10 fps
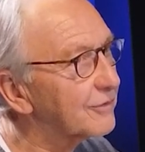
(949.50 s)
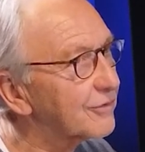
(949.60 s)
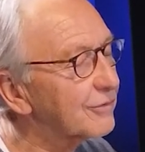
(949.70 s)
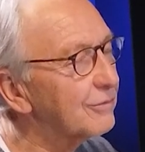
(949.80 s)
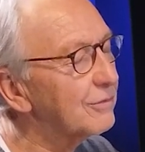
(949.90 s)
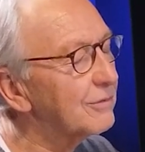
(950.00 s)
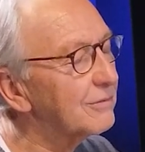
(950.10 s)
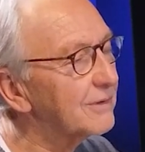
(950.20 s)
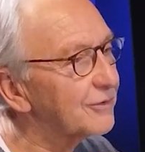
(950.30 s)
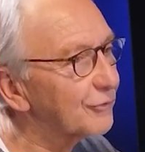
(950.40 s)

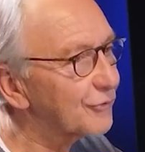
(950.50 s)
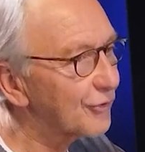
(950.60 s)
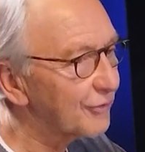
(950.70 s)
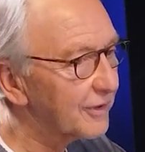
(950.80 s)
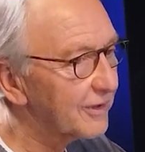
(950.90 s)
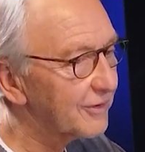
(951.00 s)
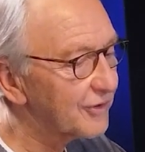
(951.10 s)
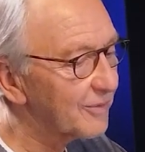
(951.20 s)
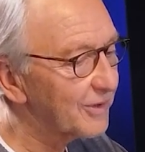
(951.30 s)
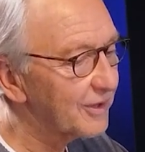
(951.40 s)
school and your journey to
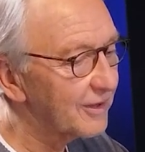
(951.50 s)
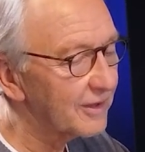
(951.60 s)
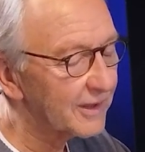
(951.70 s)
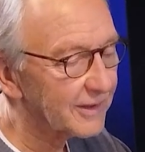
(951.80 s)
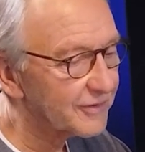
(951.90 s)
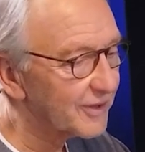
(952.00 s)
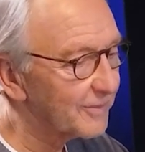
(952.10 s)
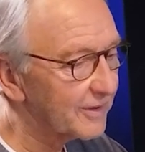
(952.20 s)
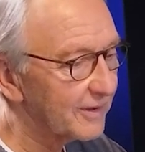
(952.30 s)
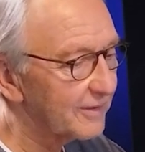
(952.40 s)
J.B. Hunt and some
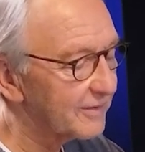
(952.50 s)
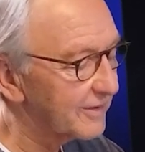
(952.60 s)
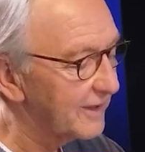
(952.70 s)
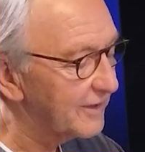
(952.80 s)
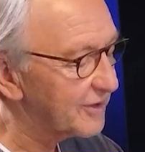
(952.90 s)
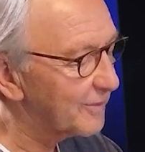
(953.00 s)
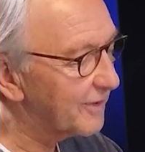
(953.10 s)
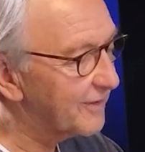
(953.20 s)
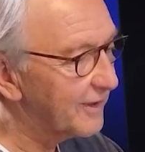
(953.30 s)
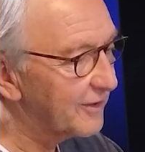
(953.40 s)
of
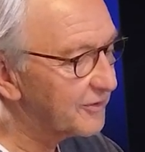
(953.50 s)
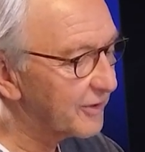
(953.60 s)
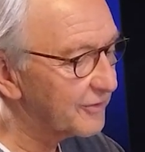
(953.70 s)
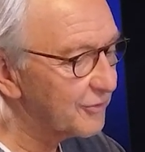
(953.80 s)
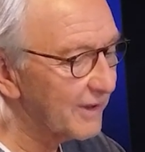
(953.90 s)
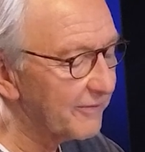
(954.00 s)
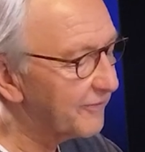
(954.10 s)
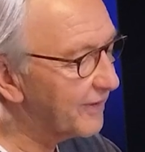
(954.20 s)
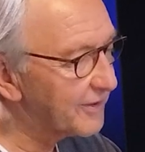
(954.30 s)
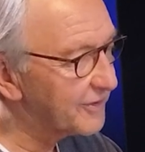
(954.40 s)
the things, because you have a
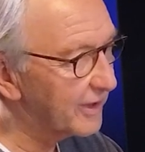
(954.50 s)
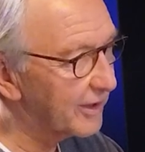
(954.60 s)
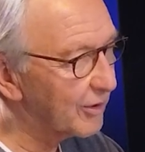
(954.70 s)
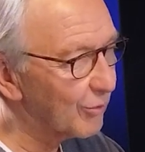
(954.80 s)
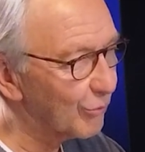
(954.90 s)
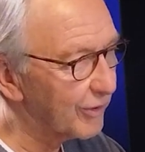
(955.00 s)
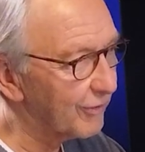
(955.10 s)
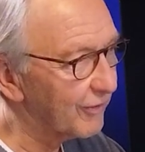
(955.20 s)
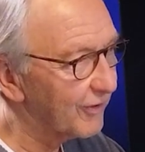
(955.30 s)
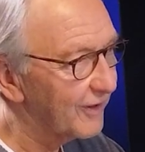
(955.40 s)
fascinating
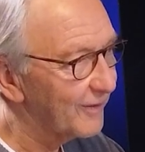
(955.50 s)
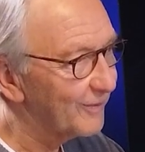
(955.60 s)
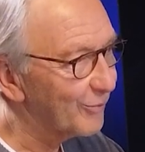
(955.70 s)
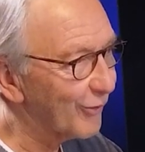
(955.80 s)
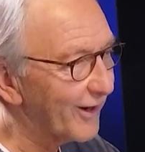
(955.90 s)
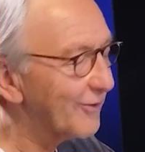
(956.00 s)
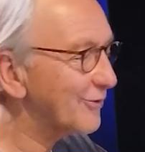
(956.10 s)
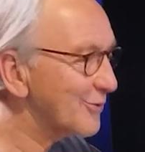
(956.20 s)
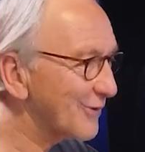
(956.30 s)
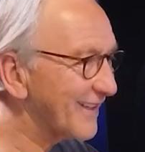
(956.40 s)
career prior
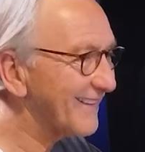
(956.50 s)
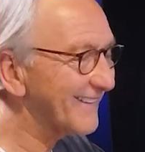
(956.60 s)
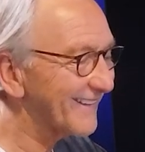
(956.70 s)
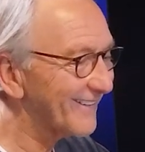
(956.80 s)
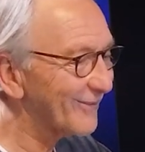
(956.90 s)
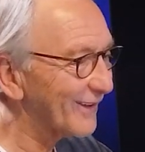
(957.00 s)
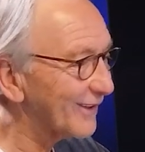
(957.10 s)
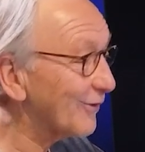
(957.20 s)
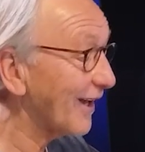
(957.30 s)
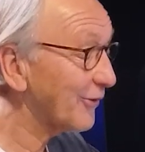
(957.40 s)
to getting there.
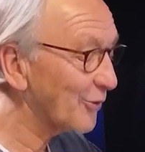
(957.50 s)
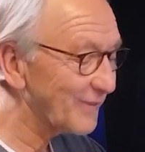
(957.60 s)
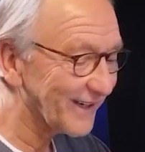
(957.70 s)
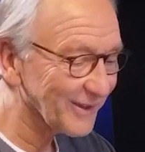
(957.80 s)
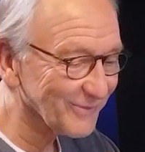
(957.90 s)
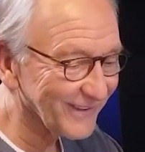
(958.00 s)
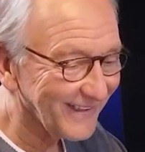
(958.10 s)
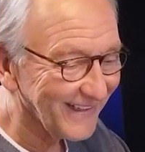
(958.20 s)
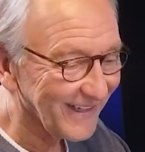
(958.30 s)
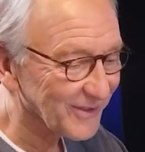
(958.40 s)
Well, I know about it, but
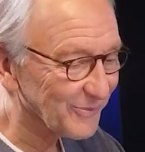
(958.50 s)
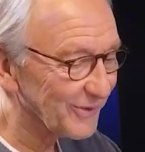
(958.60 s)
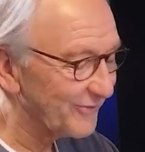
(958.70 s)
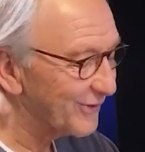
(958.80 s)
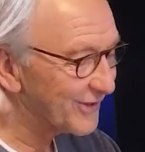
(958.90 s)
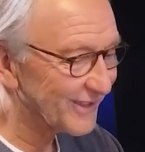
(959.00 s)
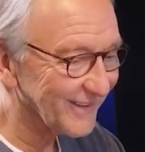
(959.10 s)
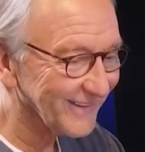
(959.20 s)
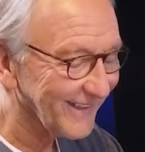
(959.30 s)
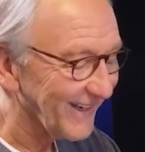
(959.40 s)
as we visited,